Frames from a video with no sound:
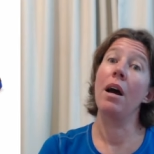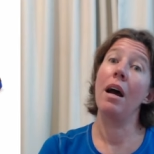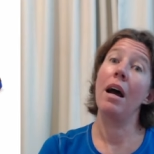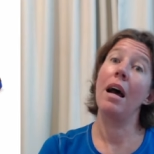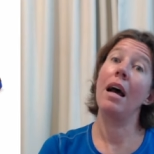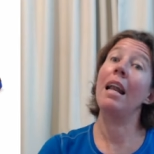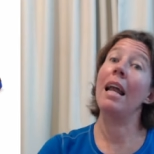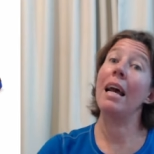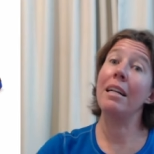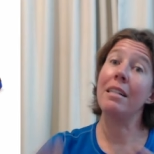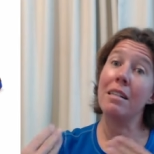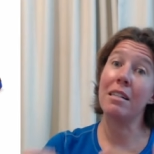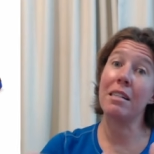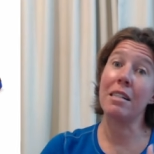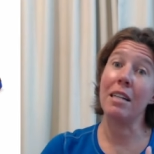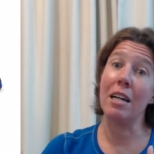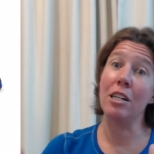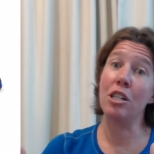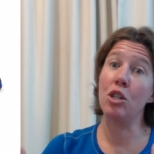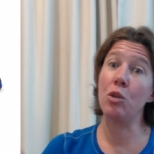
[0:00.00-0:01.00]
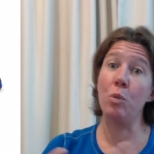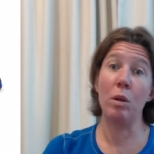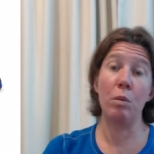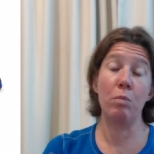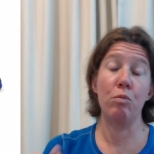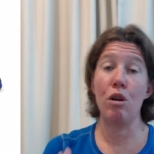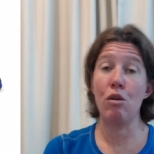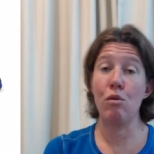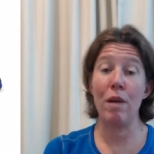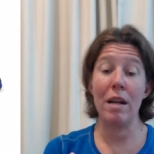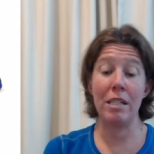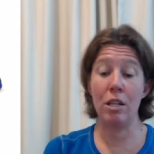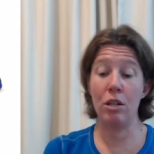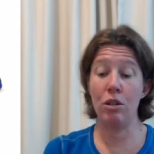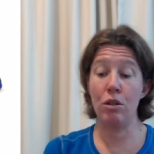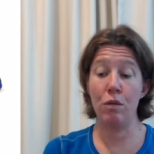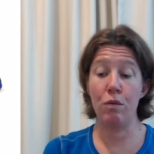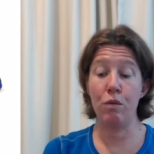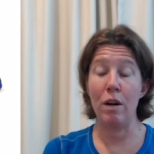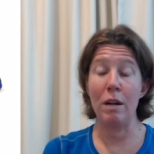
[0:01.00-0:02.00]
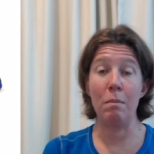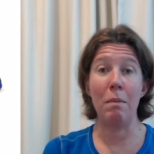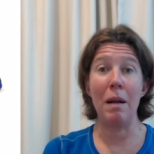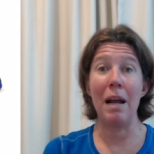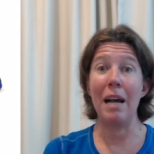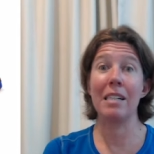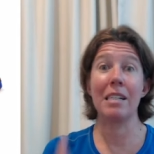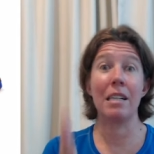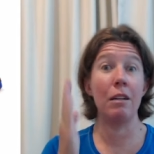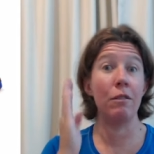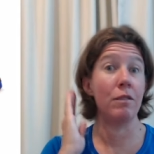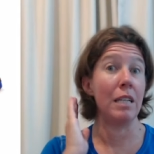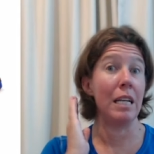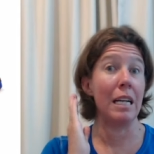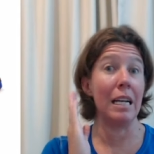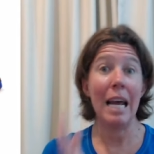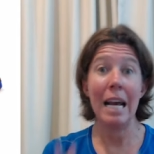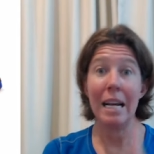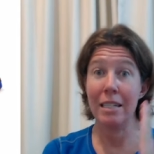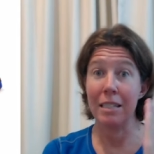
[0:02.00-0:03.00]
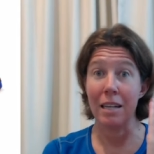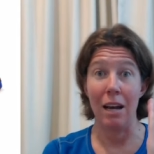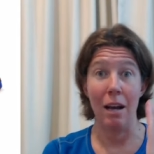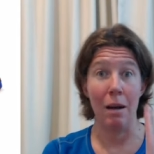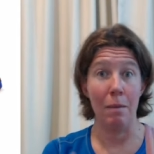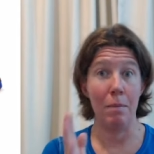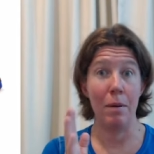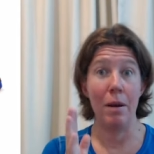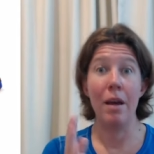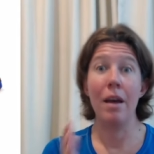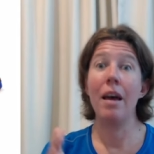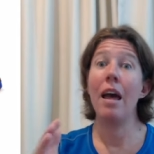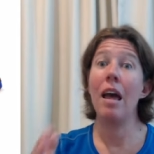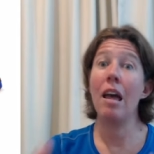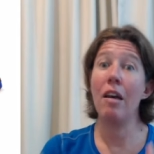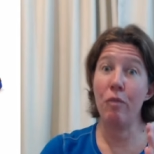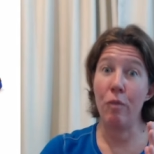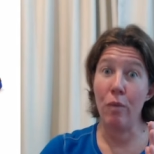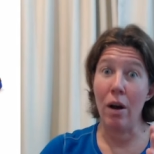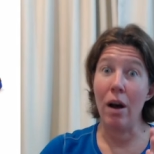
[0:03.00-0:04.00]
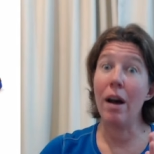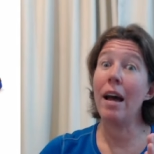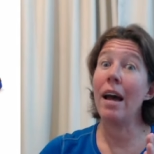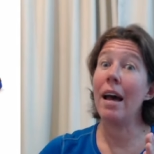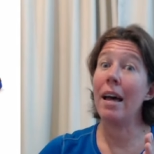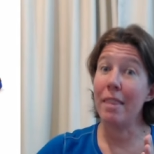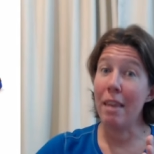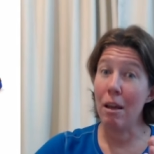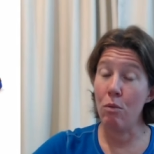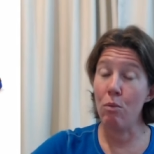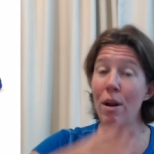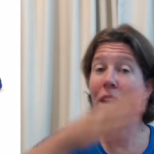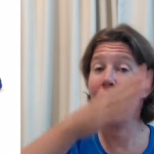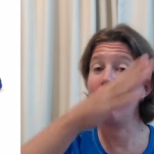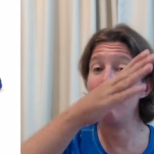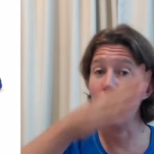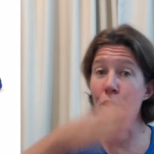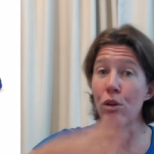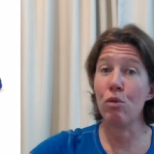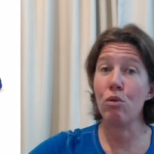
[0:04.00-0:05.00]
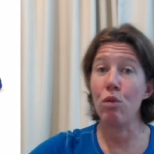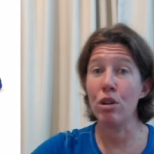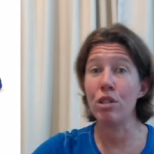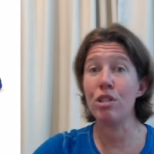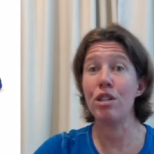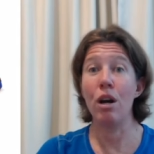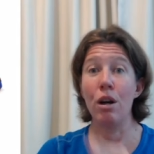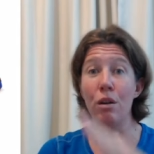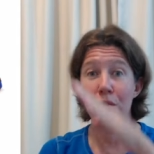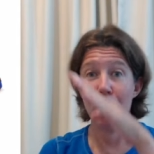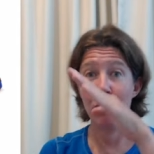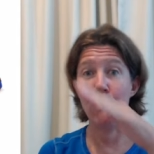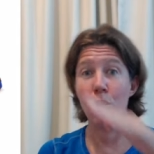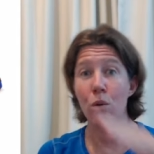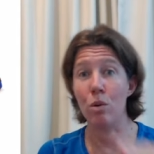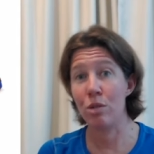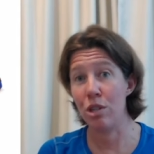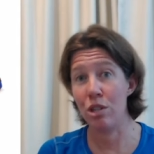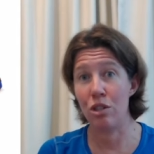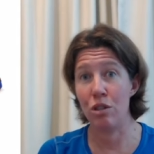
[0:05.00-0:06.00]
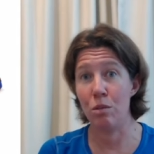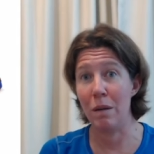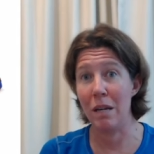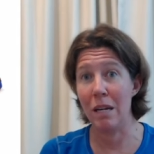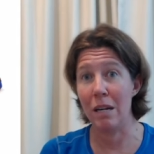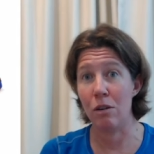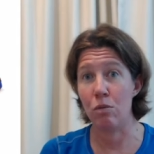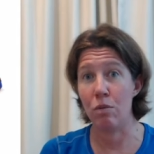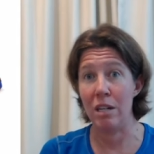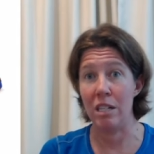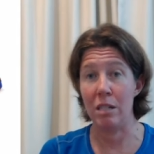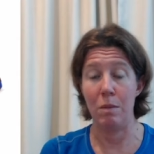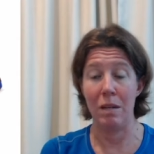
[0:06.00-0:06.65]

later stages will progress it to front planks lifting legs up if they're ready for the crossover forces to be increased.